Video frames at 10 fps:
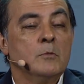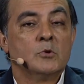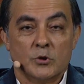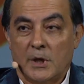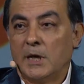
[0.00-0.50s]

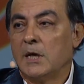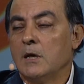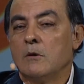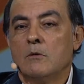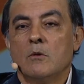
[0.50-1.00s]
Today,
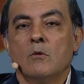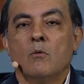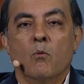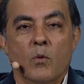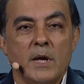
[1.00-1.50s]

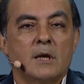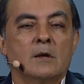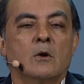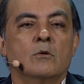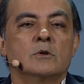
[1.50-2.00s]
we
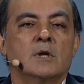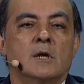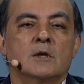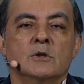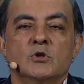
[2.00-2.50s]
can go
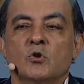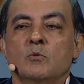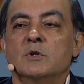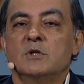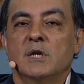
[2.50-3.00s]
tell
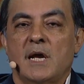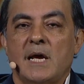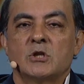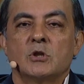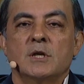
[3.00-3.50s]
consumers that
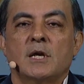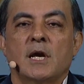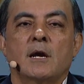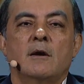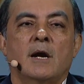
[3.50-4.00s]
actually
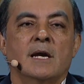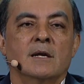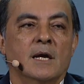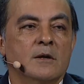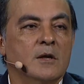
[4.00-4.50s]
care
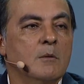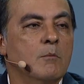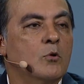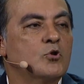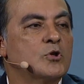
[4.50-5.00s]
and get an
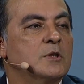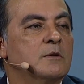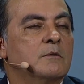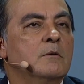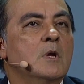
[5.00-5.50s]

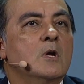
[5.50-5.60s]
emotional